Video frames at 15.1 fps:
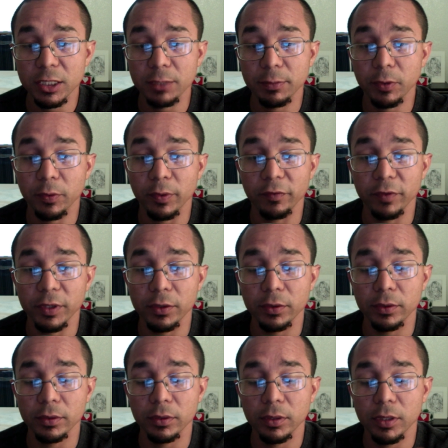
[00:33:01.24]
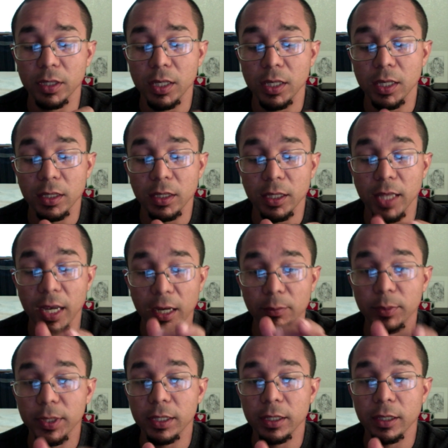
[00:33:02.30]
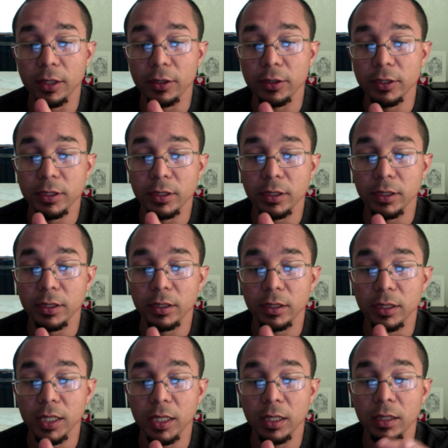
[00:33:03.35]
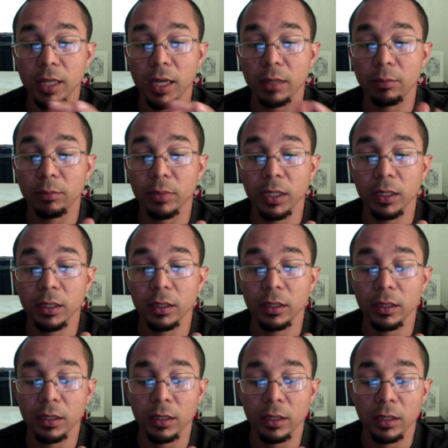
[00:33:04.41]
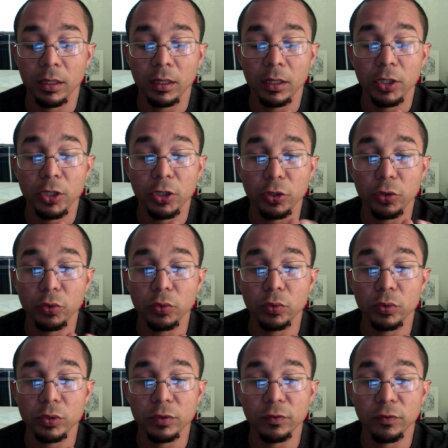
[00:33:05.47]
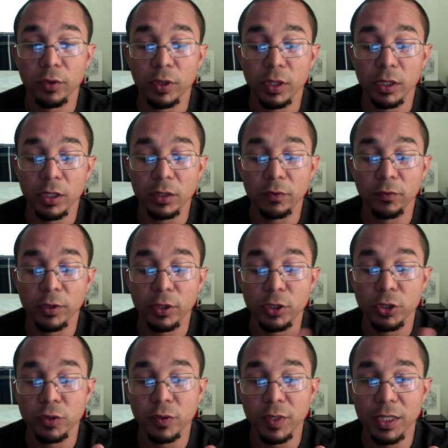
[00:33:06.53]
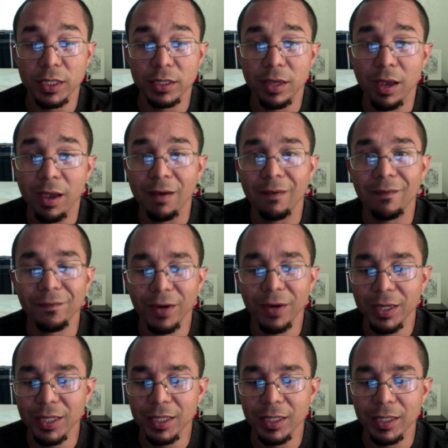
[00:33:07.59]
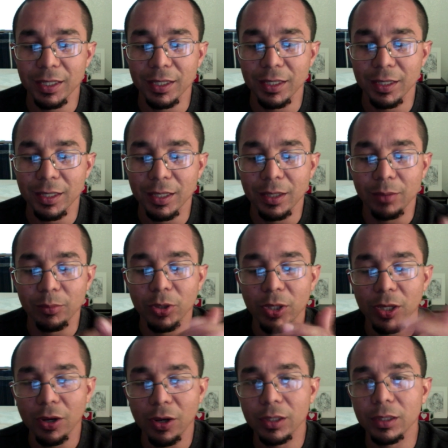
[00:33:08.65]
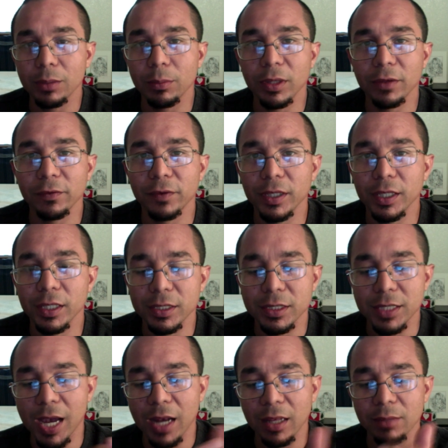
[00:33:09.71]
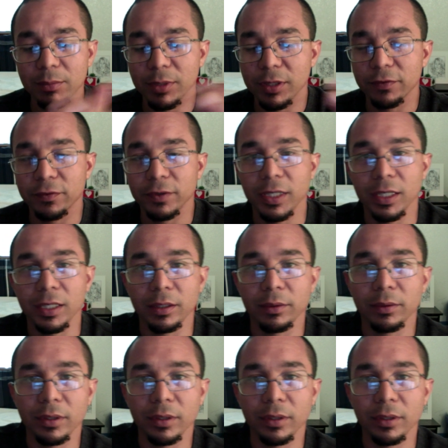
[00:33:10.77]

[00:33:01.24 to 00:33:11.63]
be revealed, and that could be another thing that can be used for the streets. Fuck it, put it on the motherfucker inside the motherfucking